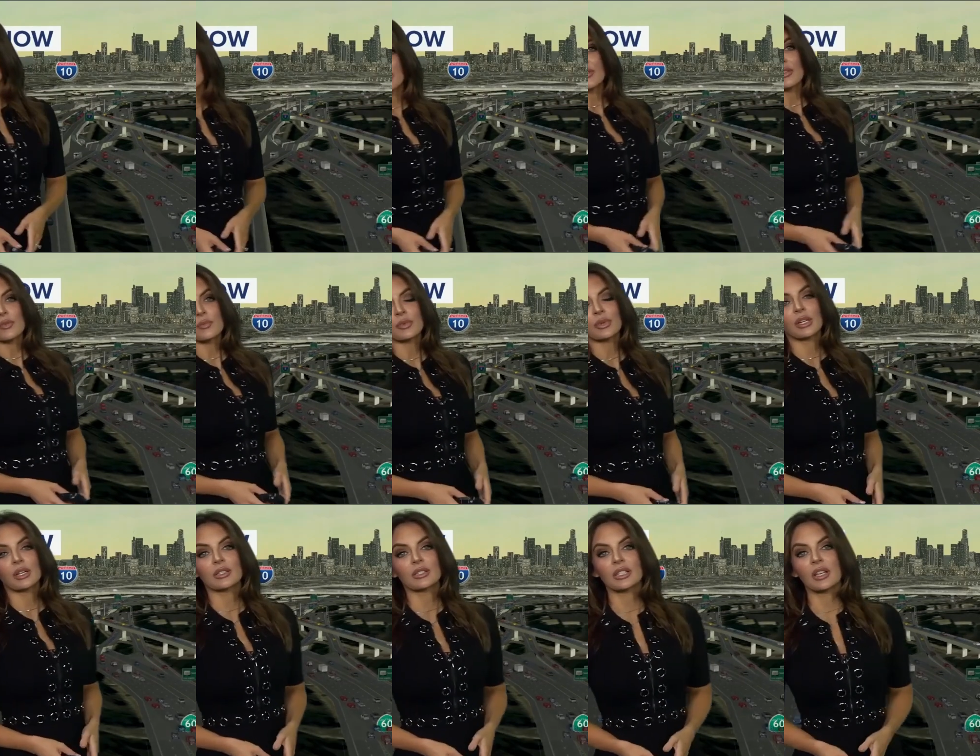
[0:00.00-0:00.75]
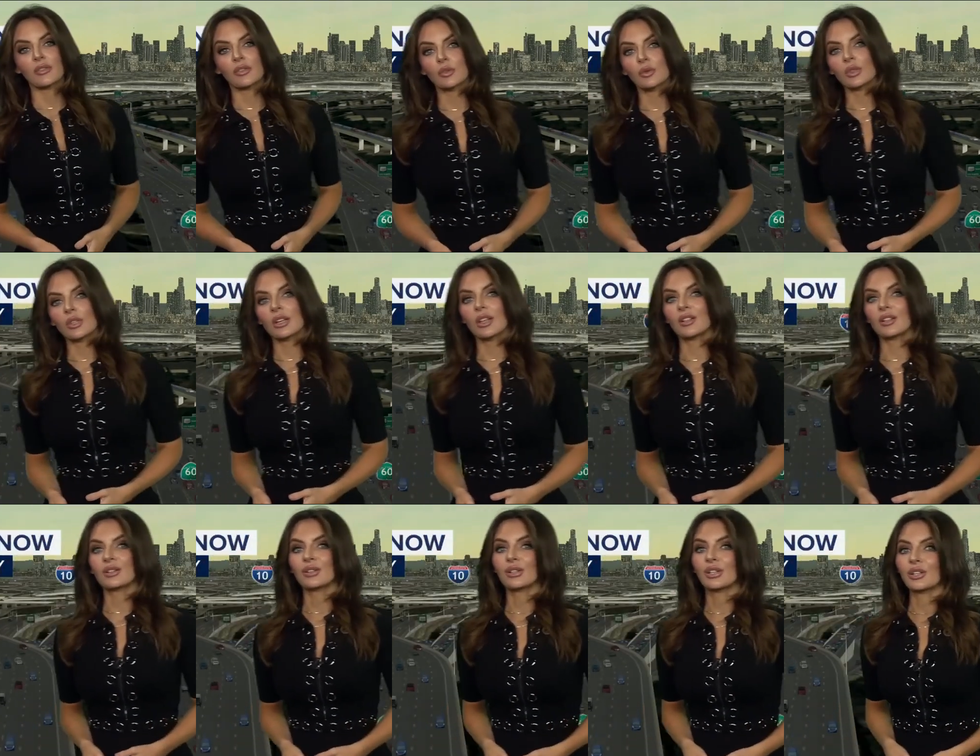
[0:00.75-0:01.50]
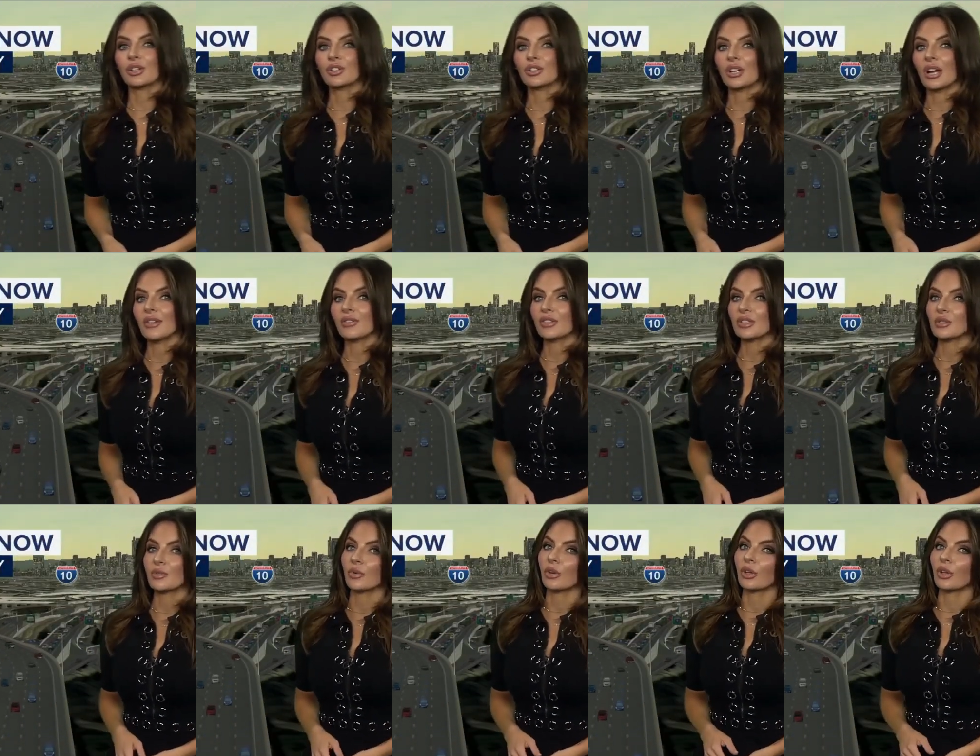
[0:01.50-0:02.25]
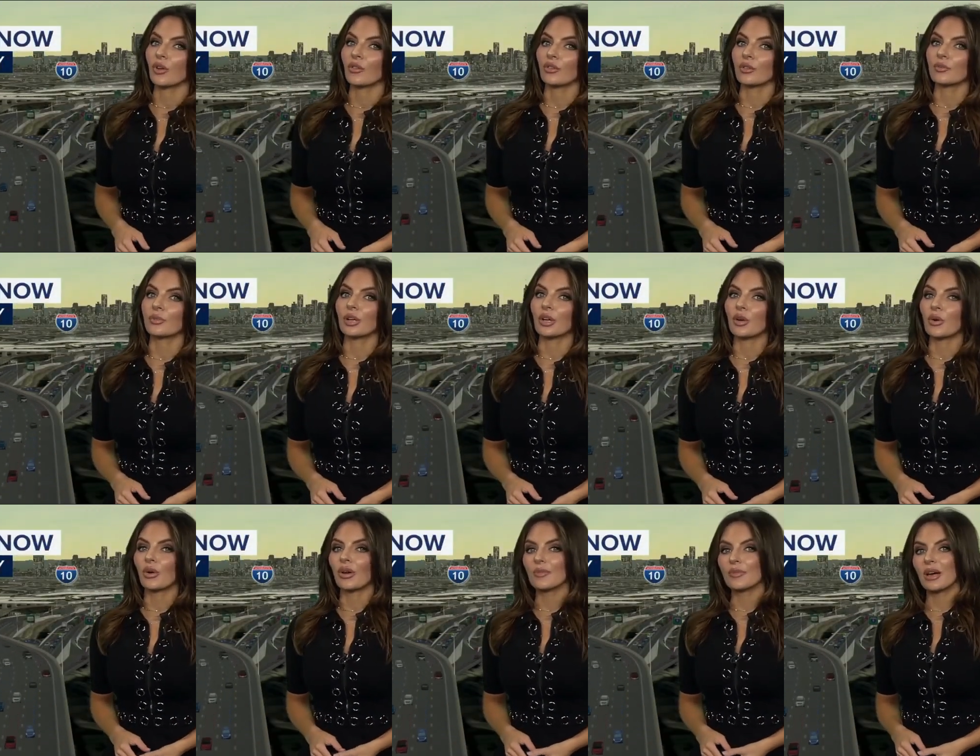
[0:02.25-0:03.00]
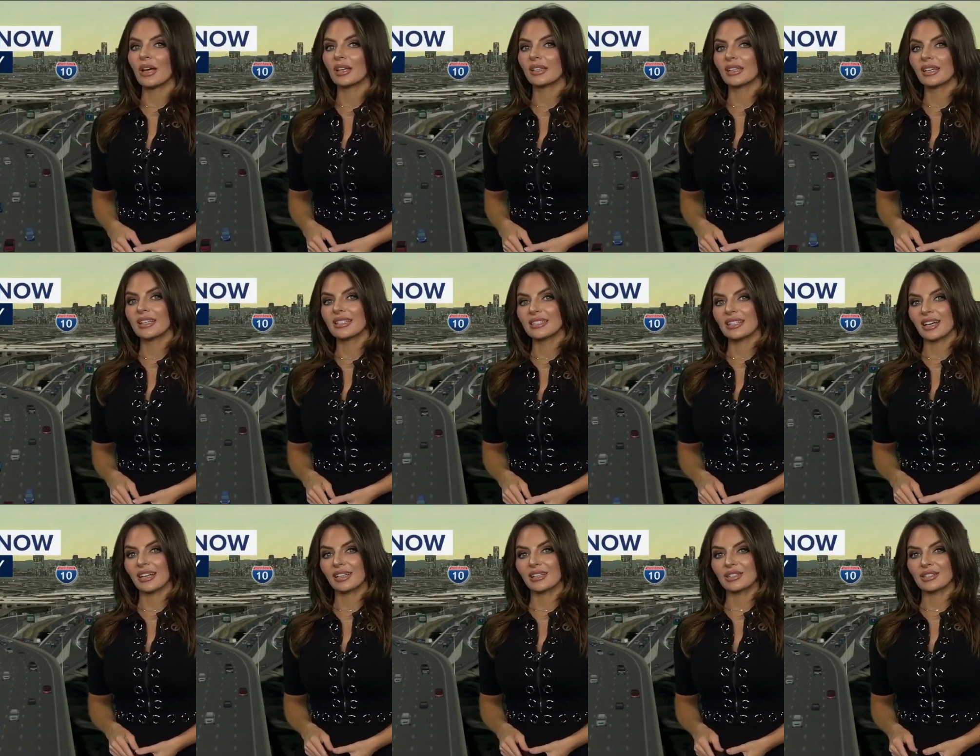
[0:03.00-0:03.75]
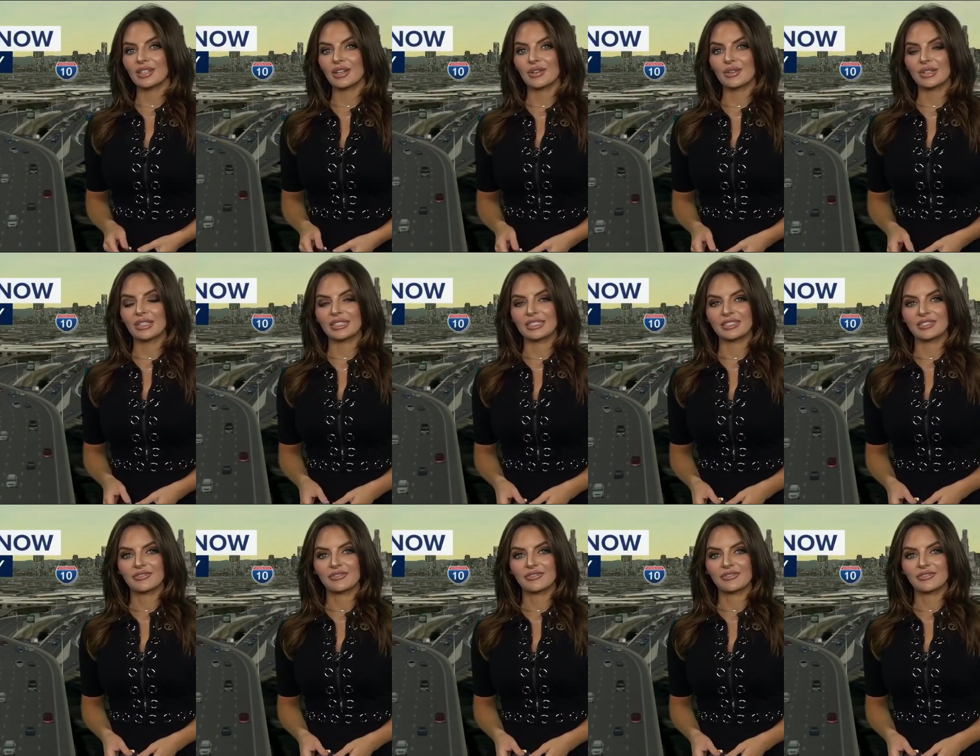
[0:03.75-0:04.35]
Reiss up in Air 7 with another look at your drive this morning over Pacoima. Hey, Scott, how's it going?